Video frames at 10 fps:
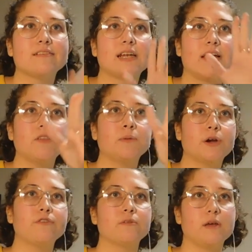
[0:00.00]
I have the
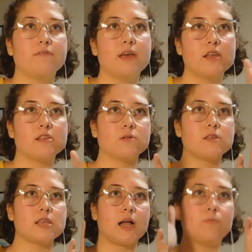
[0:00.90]
mirror in front of my face, so
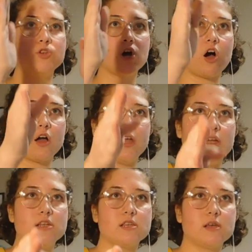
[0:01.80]
it's like I'm
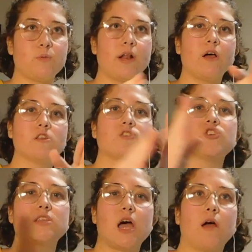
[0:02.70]
talking to someone else,
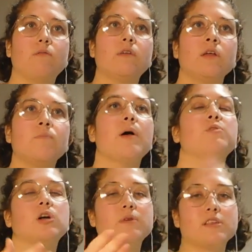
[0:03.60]
just not, well, I'm
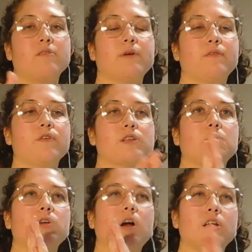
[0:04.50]
talking to myself, but it feels like
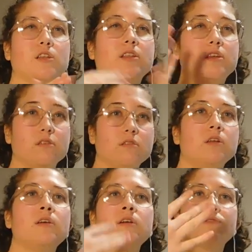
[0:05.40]
I'm talking to, like, the
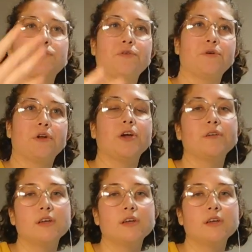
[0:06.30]
recruiter.